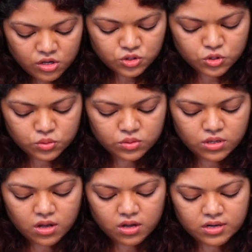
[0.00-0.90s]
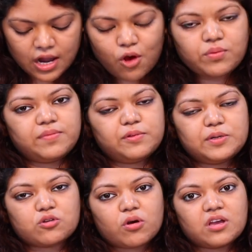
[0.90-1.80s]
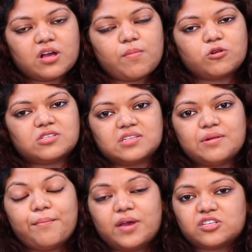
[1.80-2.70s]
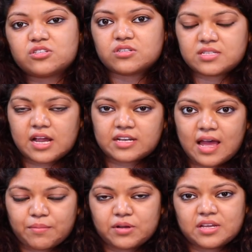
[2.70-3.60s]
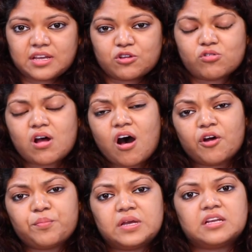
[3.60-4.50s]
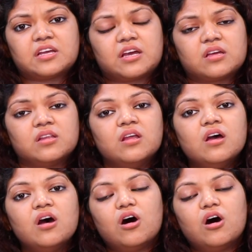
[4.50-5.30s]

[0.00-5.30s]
so uh, now we will be talking about certain measures that can be taken or are being taken